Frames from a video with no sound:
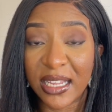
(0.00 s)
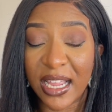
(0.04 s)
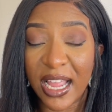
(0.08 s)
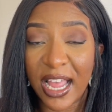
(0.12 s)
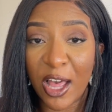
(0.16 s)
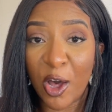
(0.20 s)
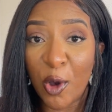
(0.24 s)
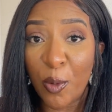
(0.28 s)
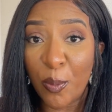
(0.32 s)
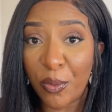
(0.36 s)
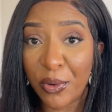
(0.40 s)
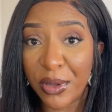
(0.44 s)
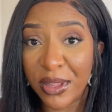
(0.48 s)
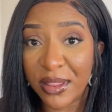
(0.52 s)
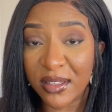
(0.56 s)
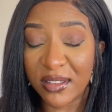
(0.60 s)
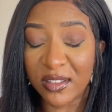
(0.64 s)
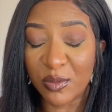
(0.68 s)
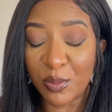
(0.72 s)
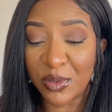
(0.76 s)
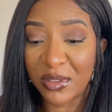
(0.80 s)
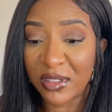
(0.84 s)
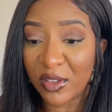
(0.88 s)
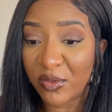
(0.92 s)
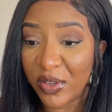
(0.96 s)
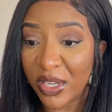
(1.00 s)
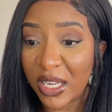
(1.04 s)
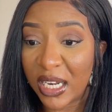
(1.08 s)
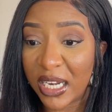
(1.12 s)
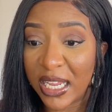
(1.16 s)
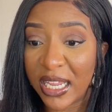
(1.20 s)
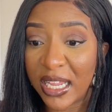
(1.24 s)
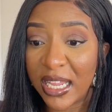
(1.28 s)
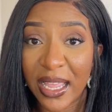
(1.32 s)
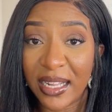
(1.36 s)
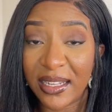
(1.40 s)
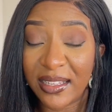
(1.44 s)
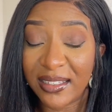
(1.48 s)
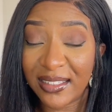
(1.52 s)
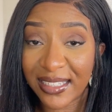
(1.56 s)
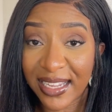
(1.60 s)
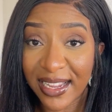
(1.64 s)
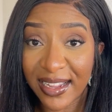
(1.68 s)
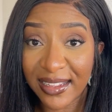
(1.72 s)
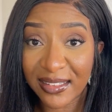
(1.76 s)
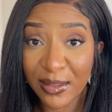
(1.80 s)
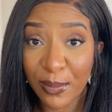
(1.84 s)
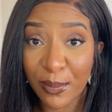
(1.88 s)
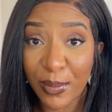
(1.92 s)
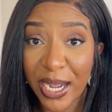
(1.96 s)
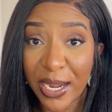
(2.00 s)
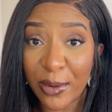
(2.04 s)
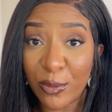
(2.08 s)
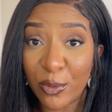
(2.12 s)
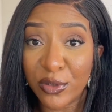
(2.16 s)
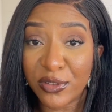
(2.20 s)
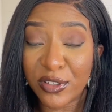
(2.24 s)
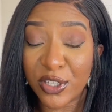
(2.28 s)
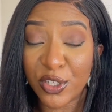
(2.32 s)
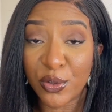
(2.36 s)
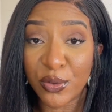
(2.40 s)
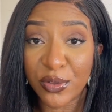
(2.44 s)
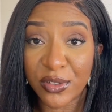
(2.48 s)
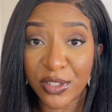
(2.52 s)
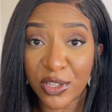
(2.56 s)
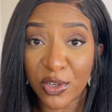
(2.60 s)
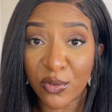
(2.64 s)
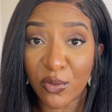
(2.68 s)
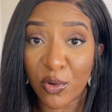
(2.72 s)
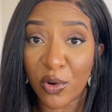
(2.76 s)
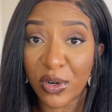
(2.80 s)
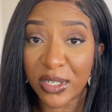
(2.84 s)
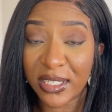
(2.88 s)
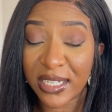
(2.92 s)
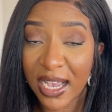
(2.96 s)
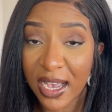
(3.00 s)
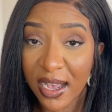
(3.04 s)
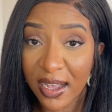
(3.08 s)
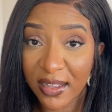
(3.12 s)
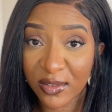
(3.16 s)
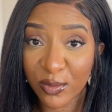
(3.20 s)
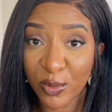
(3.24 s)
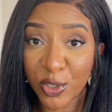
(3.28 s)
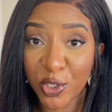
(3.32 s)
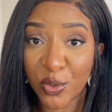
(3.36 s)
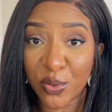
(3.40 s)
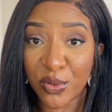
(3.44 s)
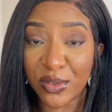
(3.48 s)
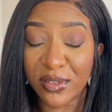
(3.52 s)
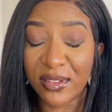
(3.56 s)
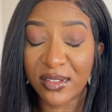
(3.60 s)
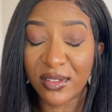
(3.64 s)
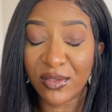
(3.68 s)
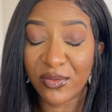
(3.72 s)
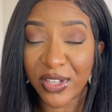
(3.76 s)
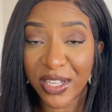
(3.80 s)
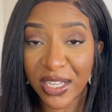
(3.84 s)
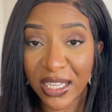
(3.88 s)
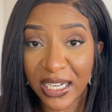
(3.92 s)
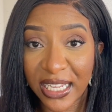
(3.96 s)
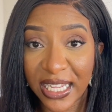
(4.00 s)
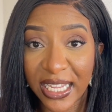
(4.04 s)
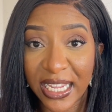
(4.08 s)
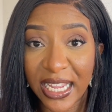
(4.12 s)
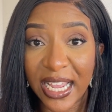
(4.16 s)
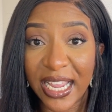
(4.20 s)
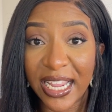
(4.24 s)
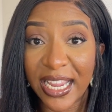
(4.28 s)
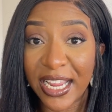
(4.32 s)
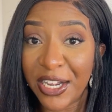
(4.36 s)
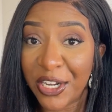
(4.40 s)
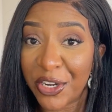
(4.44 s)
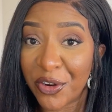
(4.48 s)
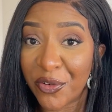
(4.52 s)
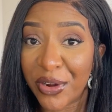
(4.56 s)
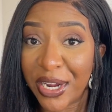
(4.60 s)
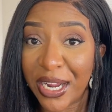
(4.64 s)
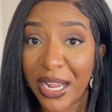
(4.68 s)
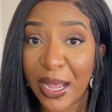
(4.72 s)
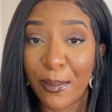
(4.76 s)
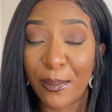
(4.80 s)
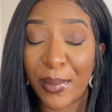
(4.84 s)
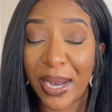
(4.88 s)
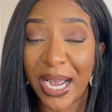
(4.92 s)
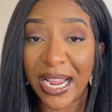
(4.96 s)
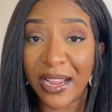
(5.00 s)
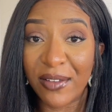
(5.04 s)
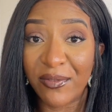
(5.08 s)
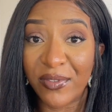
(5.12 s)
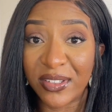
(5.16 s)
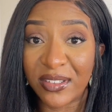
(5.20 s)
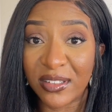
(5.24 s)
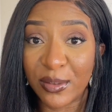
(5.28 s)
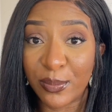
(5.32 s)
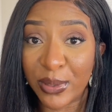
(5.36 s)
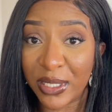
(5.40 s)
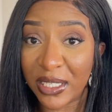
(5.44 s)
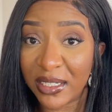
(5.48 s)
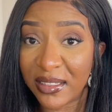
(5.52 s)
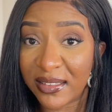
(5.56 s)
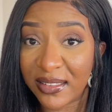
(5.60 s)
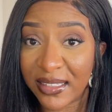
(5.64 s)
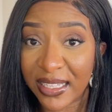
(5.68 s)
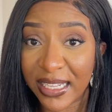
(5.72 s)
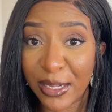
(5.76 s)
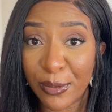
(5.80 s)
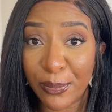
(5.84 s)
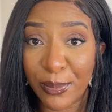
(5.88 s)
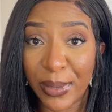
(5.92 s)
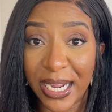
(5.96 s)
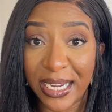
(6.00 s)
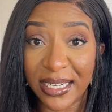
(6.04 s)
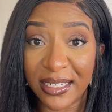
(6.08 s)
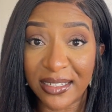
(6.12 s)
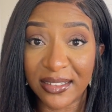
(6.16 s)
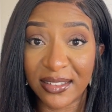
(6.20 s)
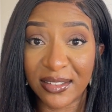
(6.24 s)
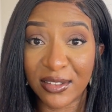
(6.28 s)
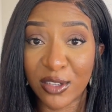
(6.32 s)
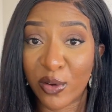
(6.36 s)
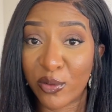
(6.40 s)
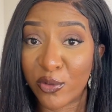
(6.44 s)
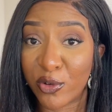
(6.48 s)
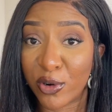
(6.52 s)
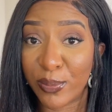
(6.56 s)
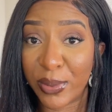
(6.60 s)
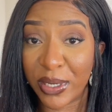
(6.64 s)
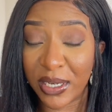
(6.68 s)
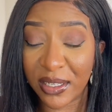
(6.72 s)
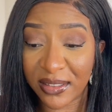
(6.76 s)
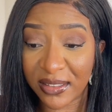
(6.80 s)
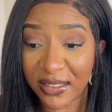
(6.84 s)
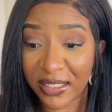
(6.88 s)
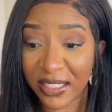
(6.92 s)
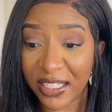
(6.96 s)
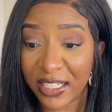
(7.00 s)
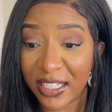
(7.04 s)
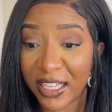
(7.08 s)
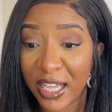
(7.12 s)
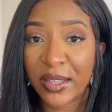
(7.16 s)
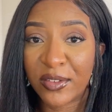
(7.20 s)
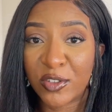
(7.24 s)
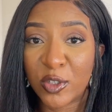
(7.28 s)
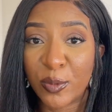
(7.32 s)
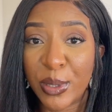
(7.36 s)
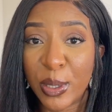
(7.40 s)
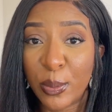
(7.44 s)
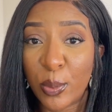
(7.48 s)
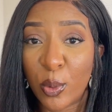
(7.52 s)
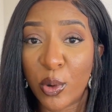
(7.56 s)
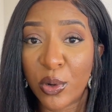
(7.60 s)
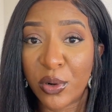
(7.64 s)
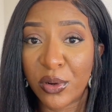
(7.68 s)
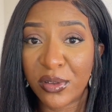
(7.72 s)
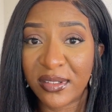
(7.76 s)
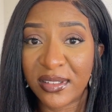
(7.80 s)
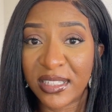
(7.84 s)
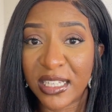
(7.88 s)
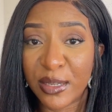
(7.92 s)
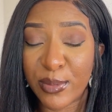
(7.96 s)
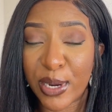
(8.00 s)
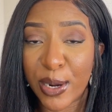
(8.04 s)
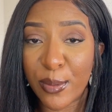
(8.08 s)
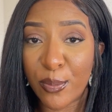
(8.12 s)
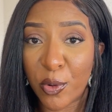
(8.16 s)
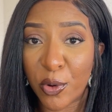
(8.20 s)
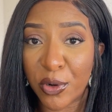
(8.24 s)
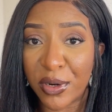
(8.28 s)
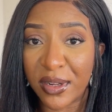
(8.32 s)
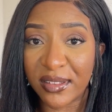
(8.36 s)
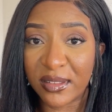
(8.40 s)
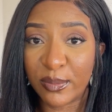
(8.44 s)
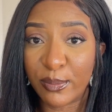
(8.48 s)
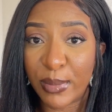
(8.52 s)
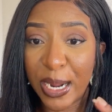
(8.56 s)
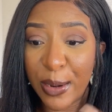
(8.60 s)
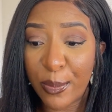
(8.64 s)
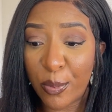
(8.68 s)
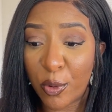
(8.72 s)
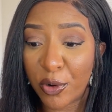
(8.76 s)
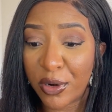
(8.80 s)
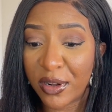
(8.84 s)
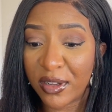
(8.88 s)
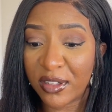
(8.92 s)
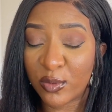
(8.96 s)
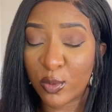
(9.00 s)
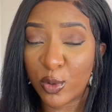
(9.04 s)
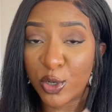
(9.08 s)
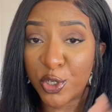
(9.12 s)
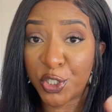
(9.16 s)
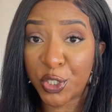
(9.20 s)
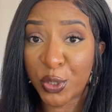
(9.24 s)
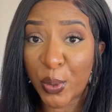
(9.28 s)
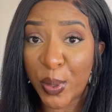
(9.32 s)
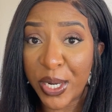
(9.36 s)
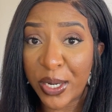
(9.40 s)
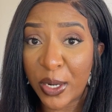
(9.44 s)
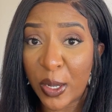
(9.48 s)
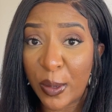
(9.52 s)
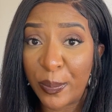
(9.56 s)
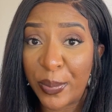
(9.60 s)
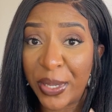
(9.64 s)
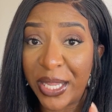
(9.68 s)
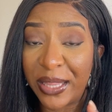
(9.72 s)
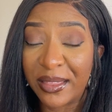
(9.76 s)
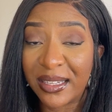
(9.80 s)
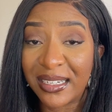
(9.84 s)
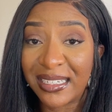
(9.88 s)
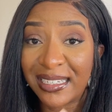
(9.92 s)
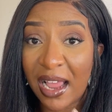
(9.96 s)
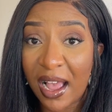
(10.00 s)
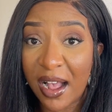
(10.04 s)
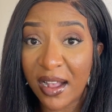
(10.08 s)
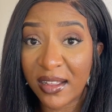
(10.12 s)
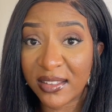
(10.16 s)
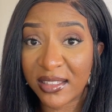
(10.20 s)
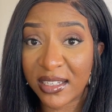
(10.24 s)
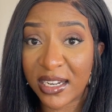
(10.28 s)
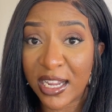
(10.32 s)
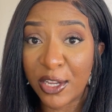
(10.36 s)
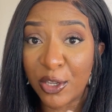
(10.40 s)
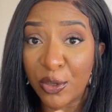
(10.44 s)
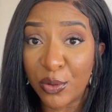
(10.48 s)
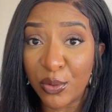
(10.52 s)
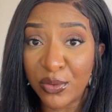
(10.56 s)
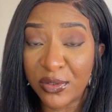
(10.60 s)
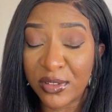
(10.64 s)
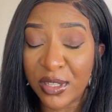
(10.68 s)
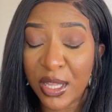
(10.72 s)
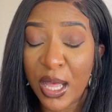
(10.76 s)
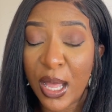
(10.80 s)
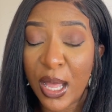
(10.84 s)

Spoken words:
help with specifically. In this case, mine was using the wrong tags, which was severely hindering my visibility, my discoverability. So people will not see my products. My products were showing up in the tags that I used,